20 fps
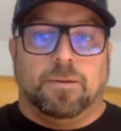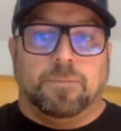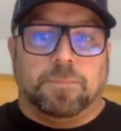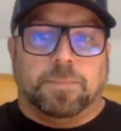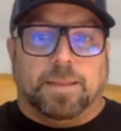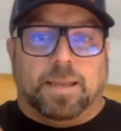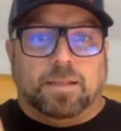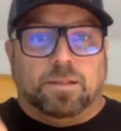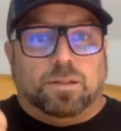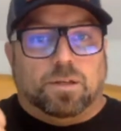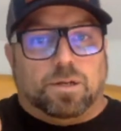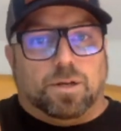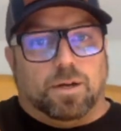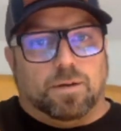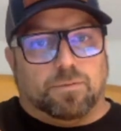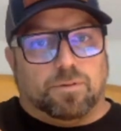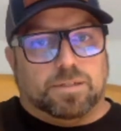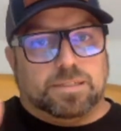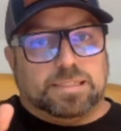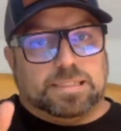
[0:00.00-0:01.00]
and look
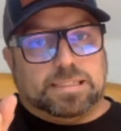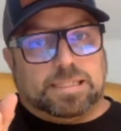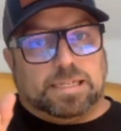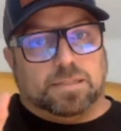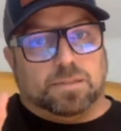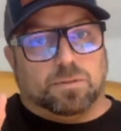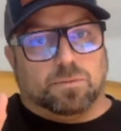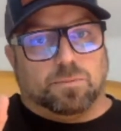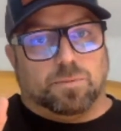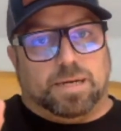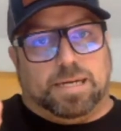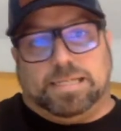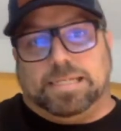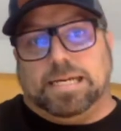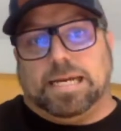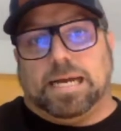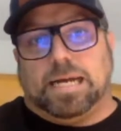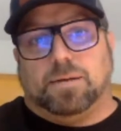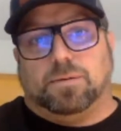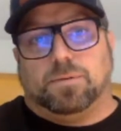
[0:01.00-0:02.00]
over and see that little red
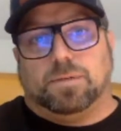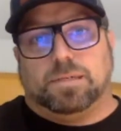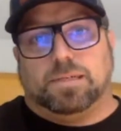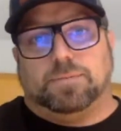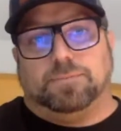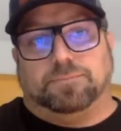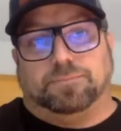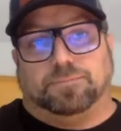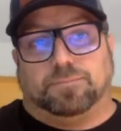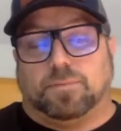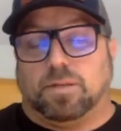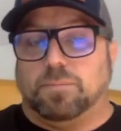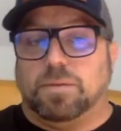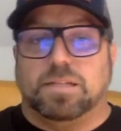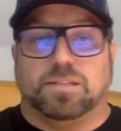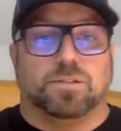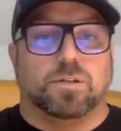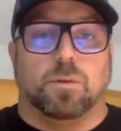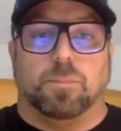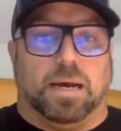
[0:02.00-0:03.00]
tag on it, that
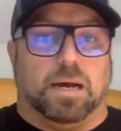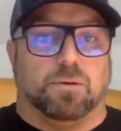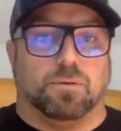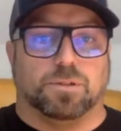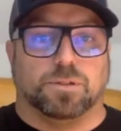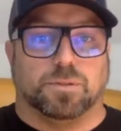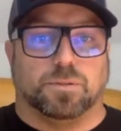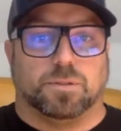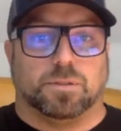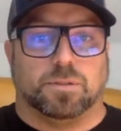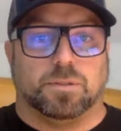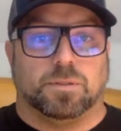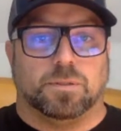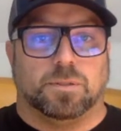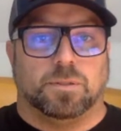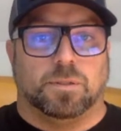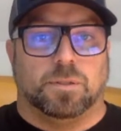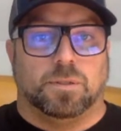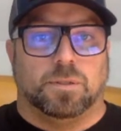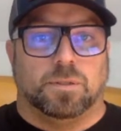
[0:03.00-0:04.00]
means no power is on,
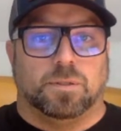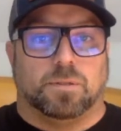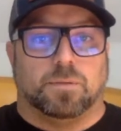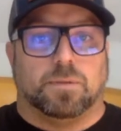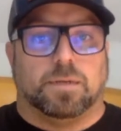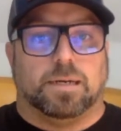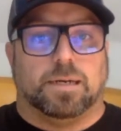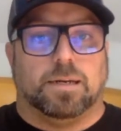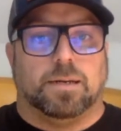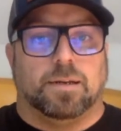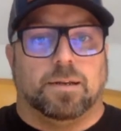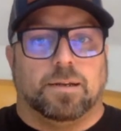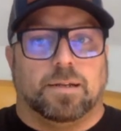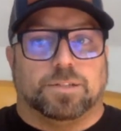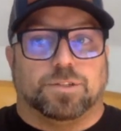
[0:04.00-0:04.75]
right?